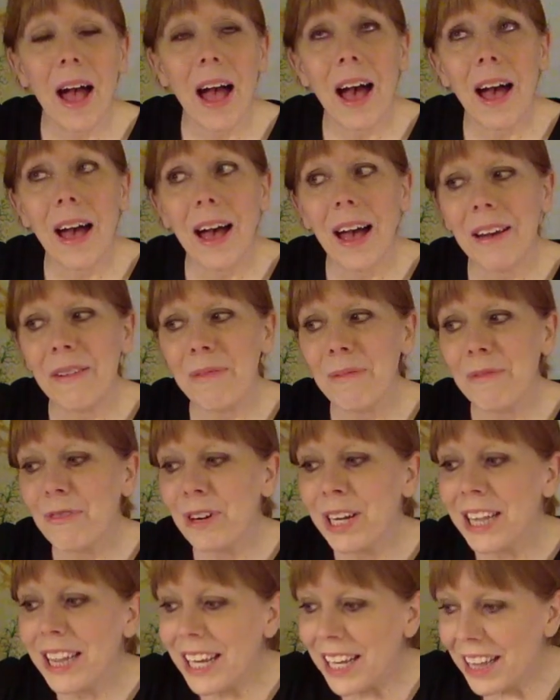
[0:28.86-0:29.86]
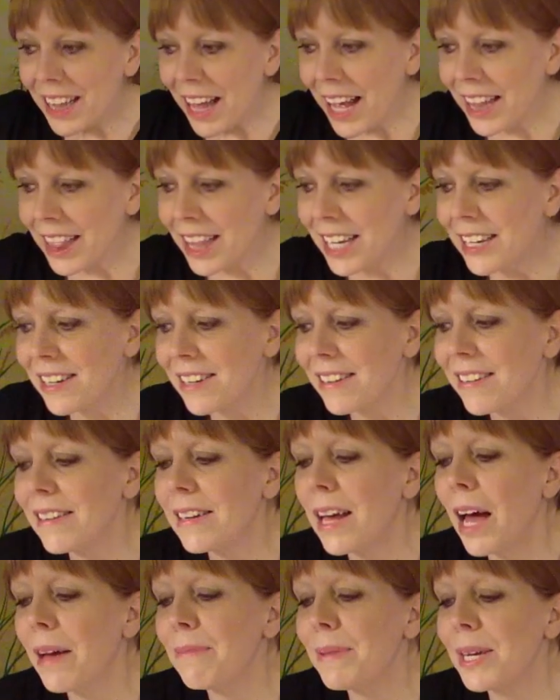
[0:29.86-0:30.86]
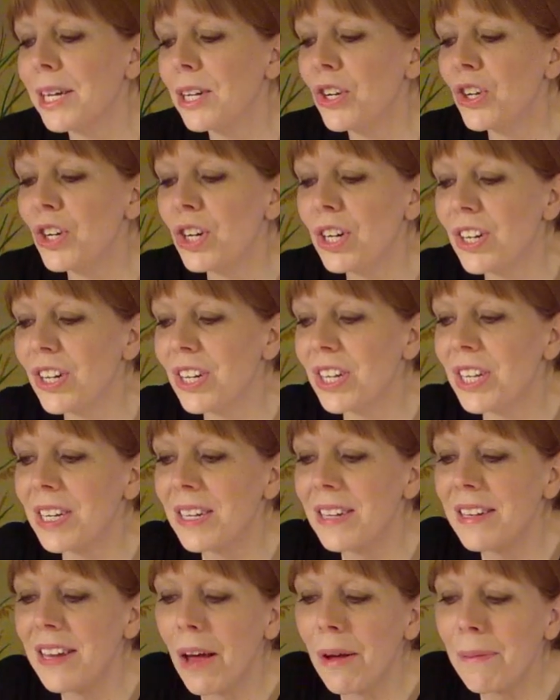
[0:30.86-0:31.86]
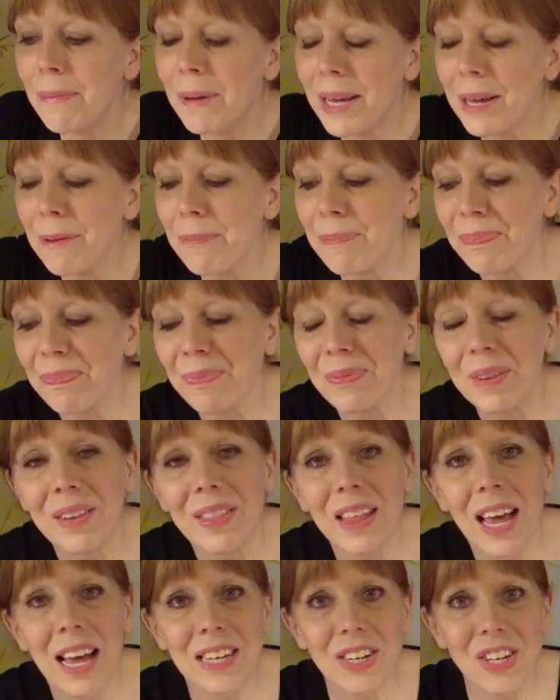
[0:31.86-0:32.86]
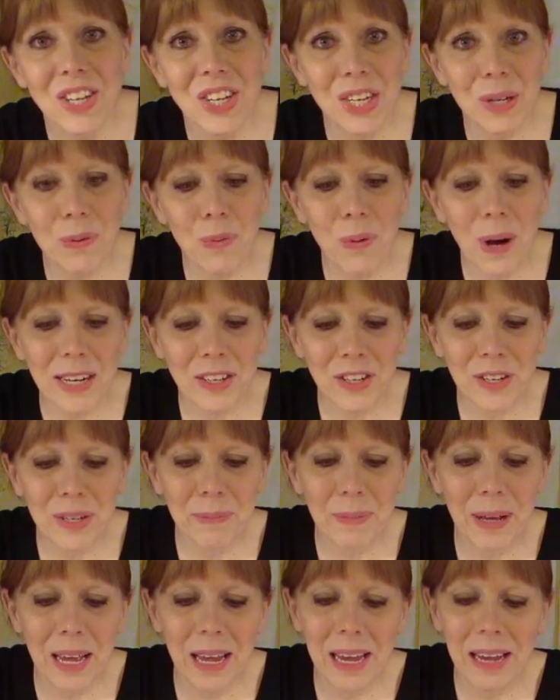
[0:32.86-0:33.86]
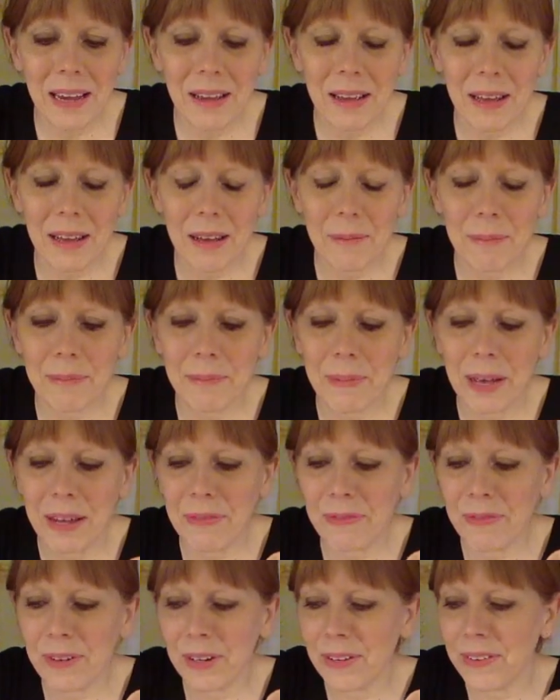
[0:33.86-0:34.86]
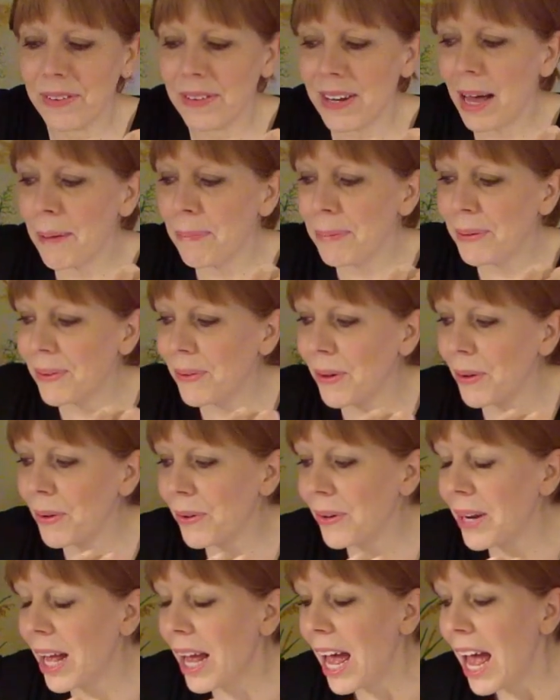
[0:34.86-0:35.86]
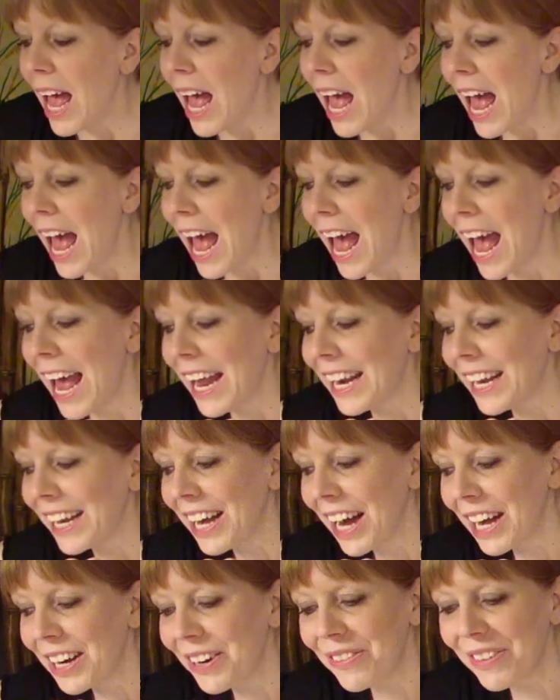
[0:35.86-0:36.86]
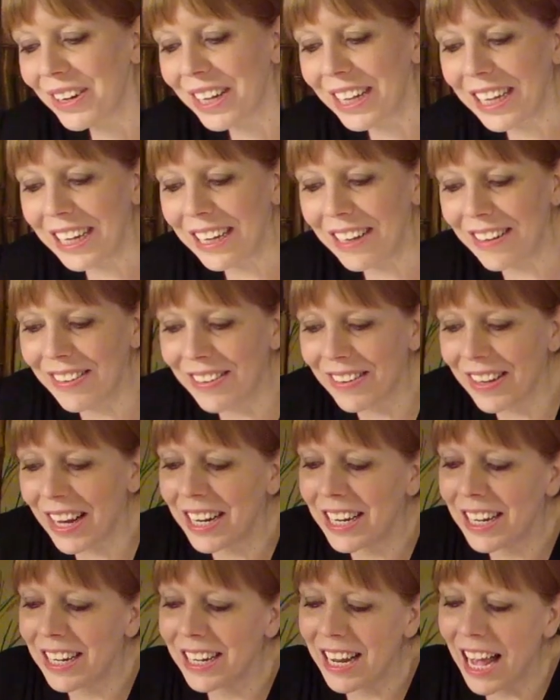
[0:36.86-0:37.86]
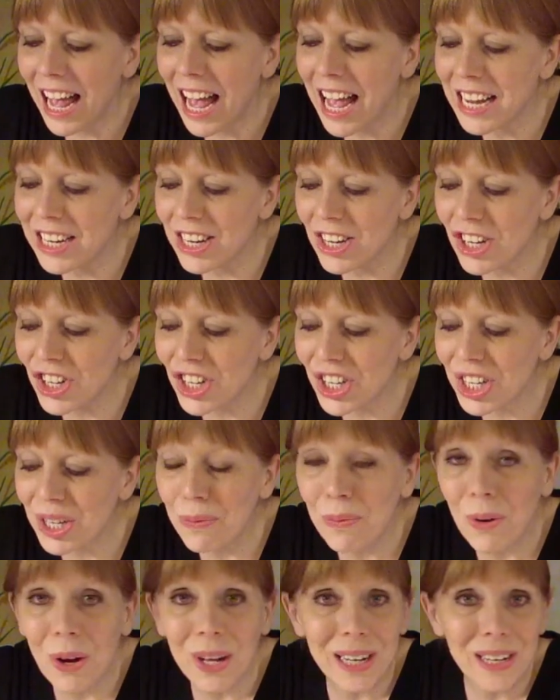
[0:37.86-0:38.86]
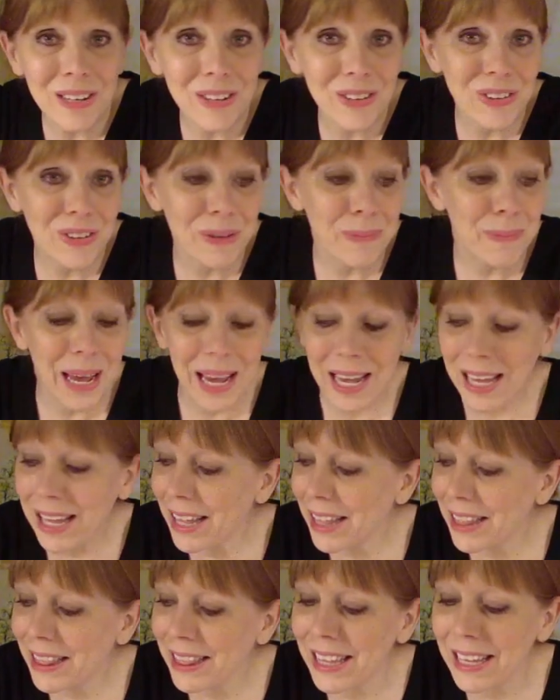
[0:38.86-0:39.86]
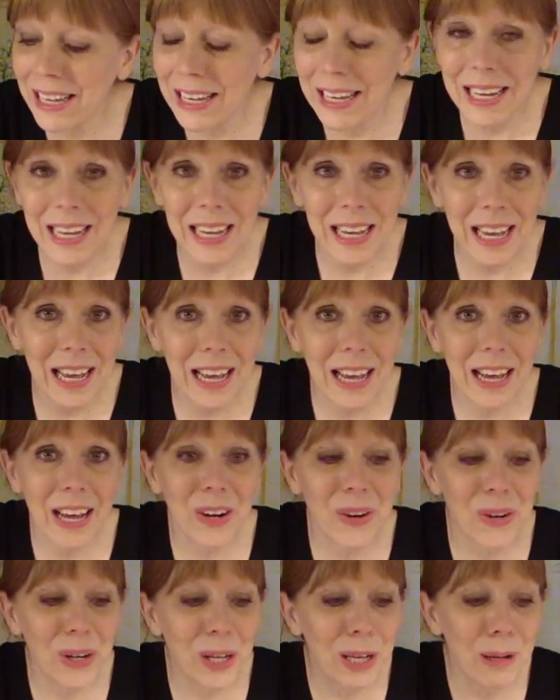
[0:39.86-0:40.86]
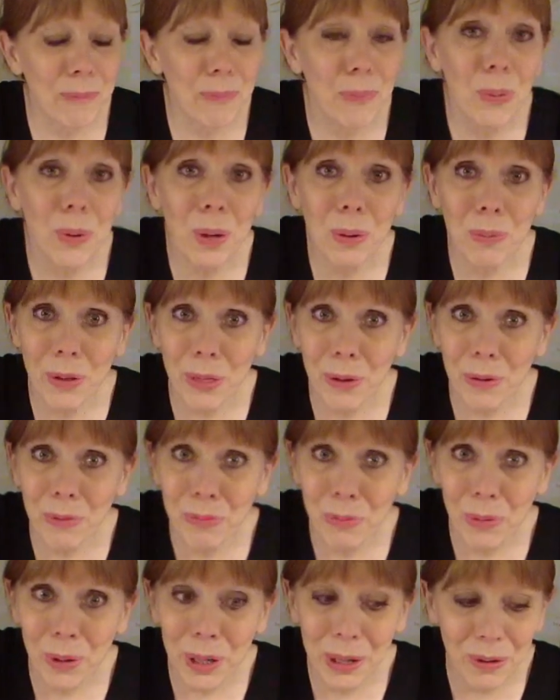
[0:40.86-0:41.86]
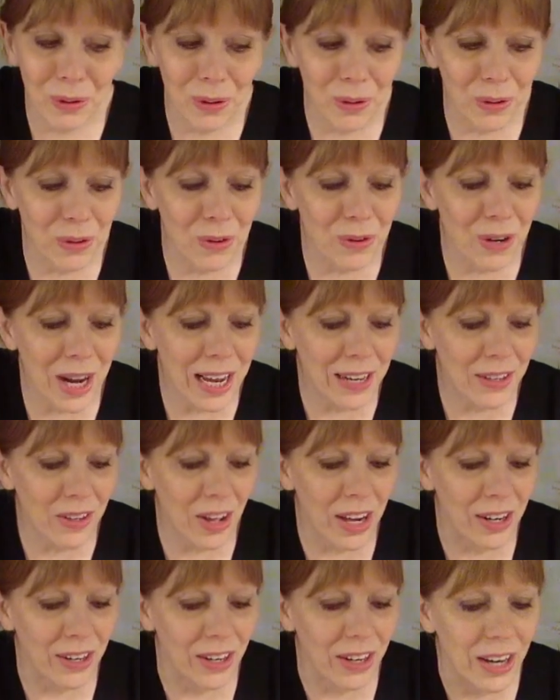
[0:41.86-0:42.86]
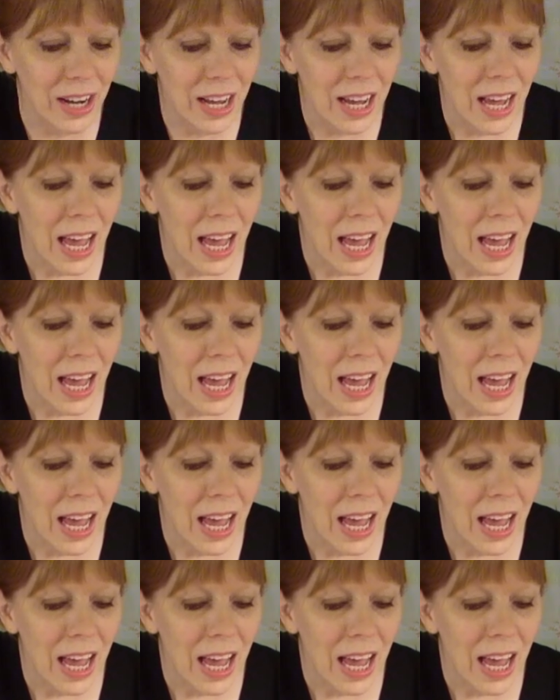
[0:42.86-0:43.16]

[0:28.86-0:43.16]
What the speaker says: I'm really glad Linda stopped me at church to tell me that she watched my first episode and it got her really excited, and she wanted to make the acrylic pour with her 4-year-old granddaughter.